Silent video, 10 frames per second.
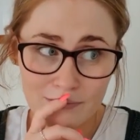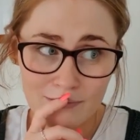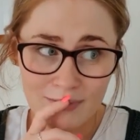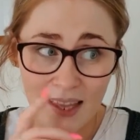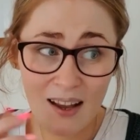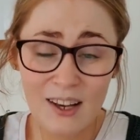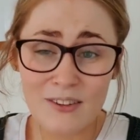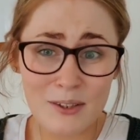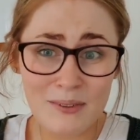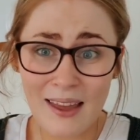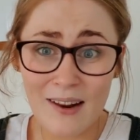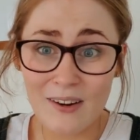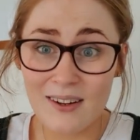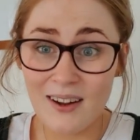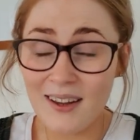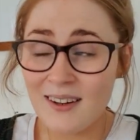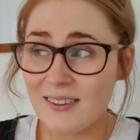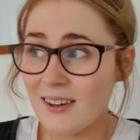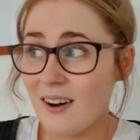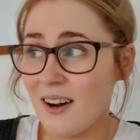and then I looked and it
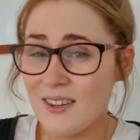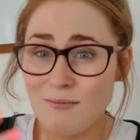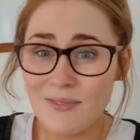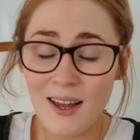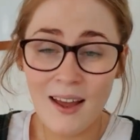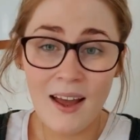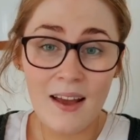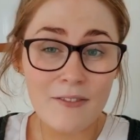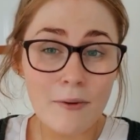was 8 o'clock at night and I was like,